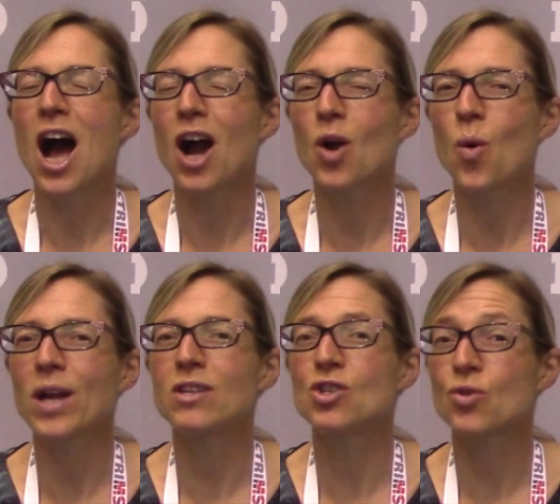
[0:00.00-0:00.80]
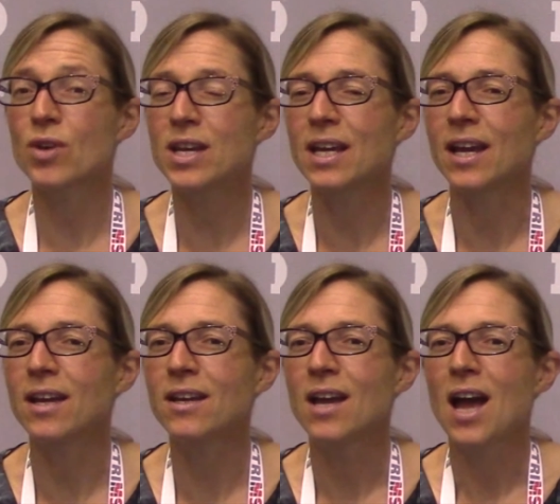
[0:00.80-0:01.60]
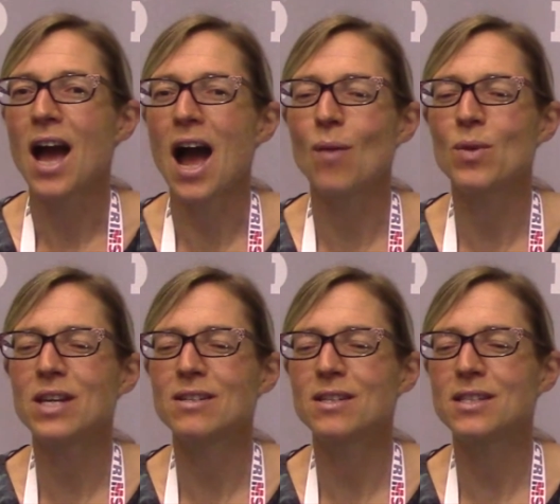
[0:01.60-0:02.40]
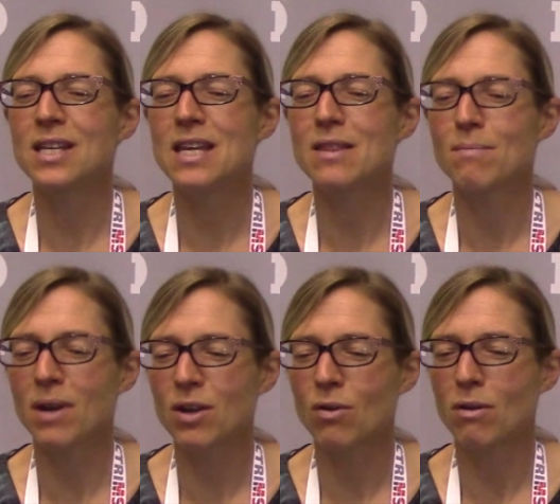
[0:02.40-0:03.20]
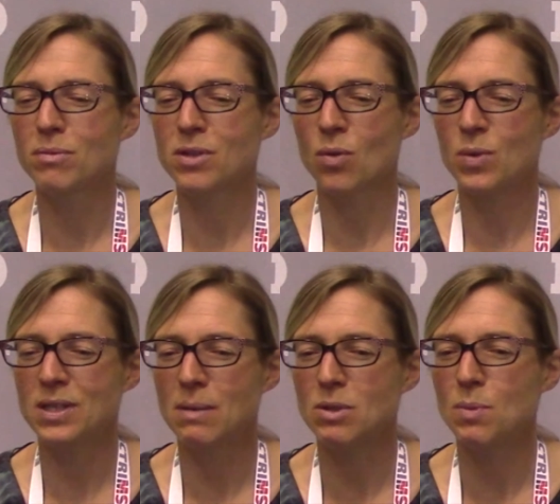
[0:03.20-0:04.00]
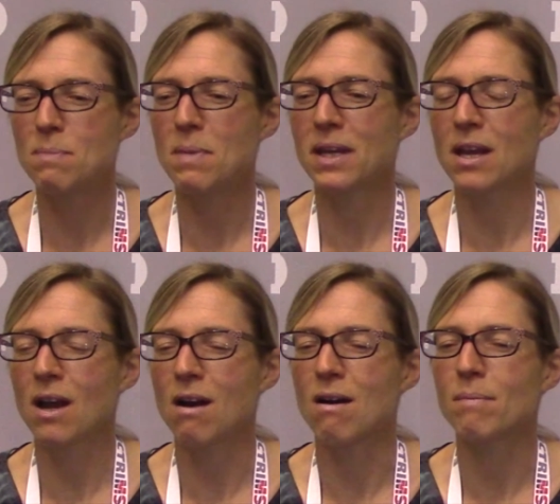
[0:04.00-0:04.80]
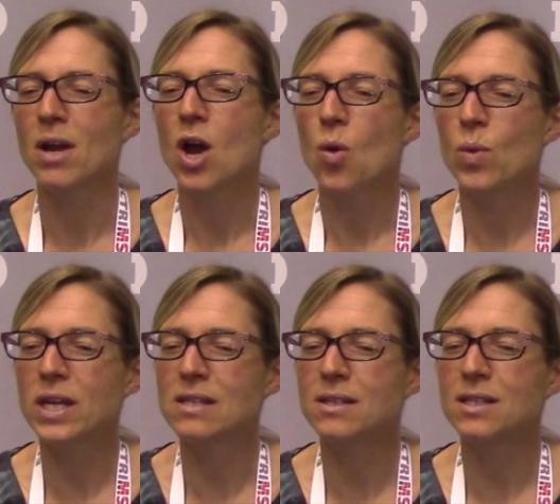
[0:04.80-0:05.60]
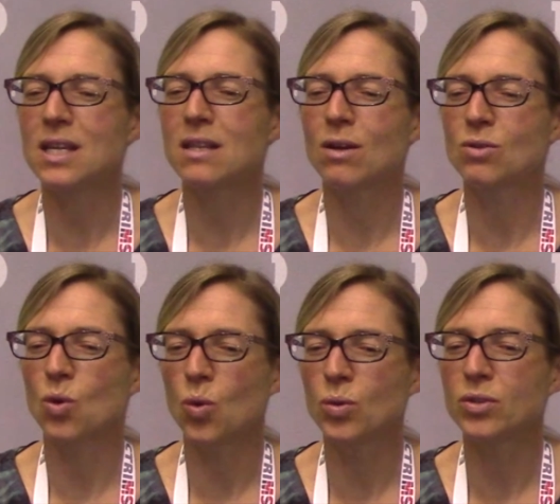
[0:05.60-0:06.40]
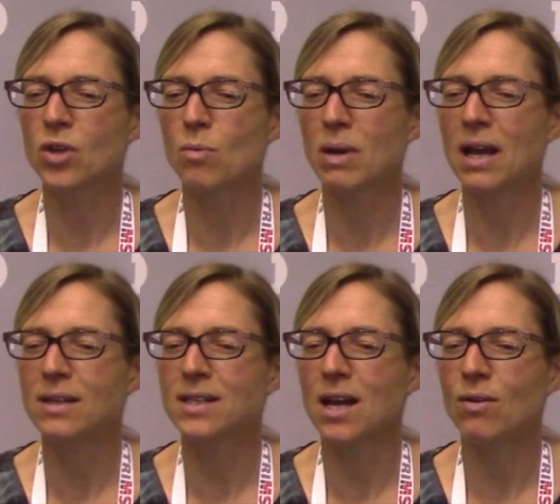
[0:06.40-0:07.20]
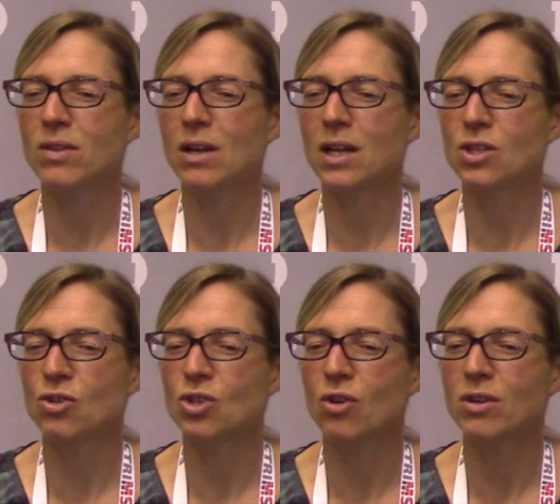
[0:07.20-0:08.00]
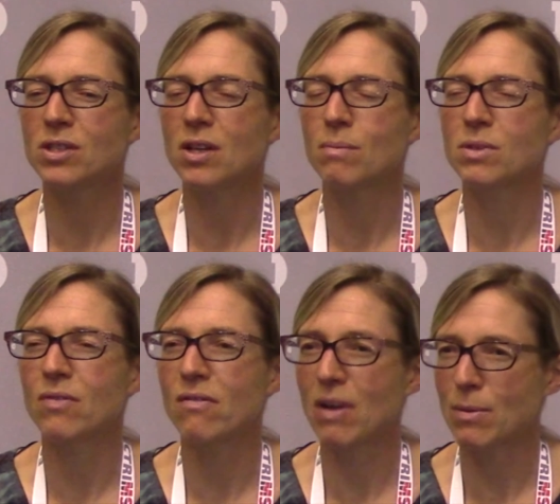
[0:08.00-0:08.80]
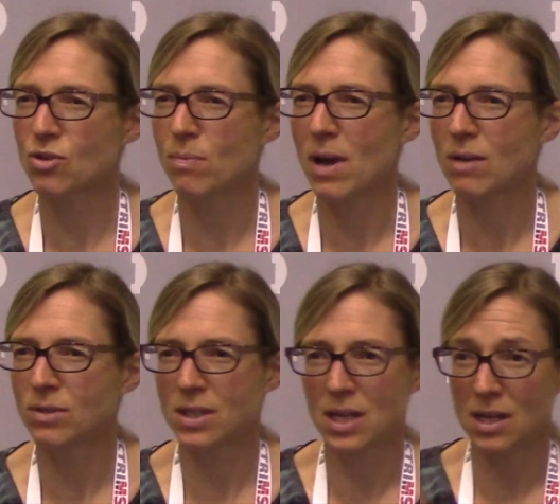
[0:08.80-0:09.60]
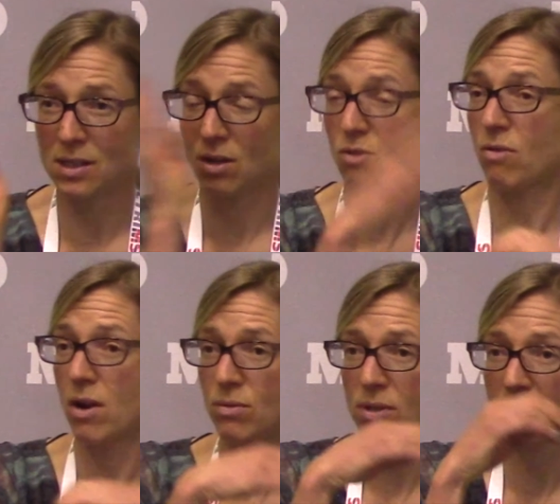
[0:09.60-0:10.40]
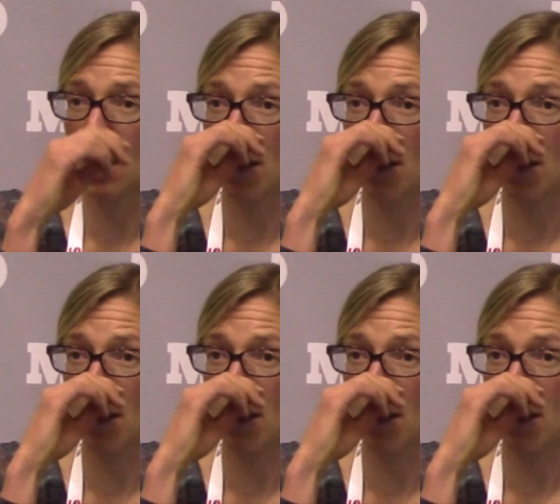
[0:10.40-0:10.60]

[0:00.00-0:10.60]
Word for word: are quite intriguing, and we can see the microbes that we seem to be picking up, we can see those also played out in the literature in terms of inflammatory bowel disease and Crohn's